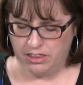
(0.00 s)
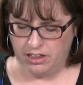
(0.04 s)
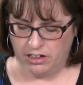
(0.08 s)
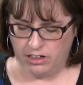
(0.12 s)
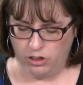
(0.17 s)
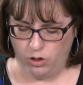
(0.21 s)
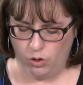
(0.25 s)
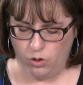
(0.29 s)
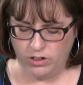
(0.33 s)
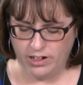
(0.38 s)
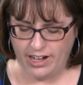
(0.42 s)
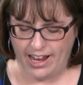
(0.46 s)

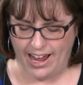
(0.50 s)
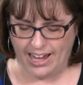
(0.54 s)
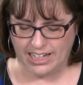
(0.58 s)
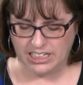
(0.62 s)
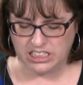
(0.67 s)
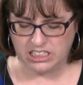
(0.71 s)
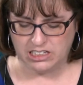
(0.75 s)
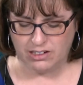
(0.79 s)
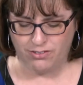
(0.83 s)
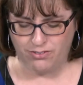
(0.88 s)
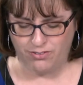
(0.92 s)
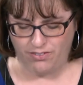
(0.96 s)
the Lord
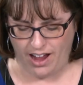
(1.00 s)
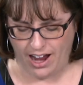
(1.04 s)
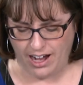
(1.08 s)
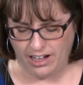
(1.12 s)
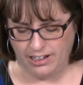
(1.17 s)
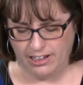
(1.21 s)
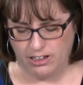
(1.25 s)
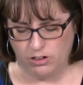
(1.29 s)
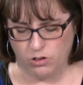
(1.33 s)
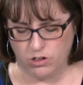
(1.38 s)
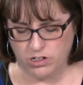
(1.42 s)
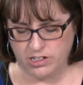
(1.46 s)
has
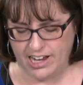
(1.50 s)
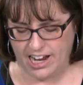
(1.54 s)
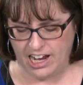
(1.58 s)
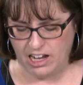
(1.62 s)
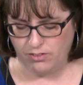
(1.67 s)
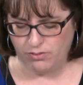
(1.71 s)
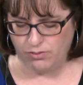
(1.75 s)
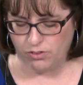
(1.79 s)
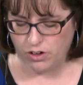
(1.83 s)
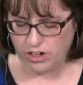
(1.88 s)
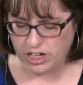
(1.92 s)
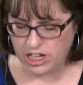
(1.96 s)
divinely
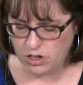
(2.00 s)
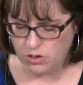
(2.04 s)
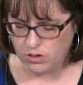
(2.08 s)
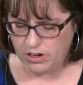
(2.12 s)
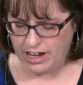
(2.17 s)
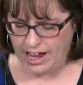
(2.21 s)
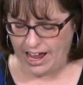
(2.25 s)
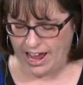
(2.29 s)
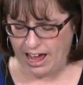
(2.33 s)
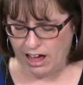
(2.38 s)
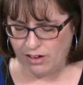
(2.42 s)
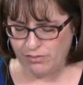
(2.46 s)
ordained for you
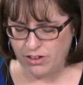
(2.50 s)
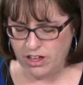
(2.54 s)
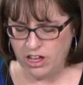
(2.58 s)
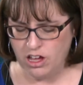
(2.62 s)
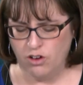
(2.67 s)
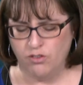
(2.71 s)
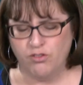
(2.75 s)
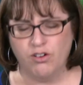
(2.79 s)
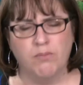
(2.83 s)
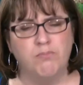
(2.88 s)
to have